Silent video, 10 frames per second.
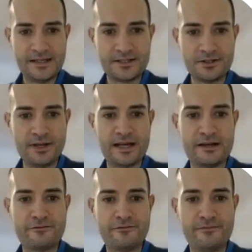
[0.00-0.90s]
So we
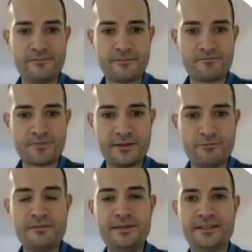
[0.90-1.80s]
have
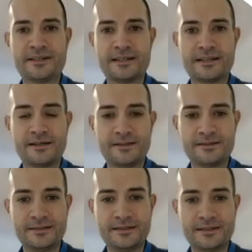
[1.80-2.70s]
1 meter
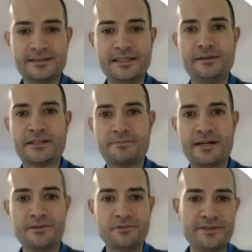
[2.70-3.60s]
cantilever
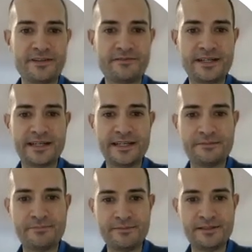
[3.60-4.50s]
span with a 3
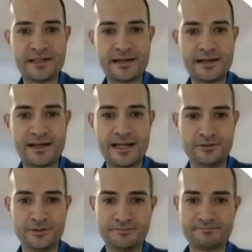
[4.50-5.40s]
kN per meter
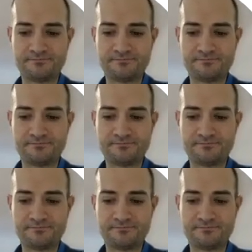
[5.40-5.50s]
line load.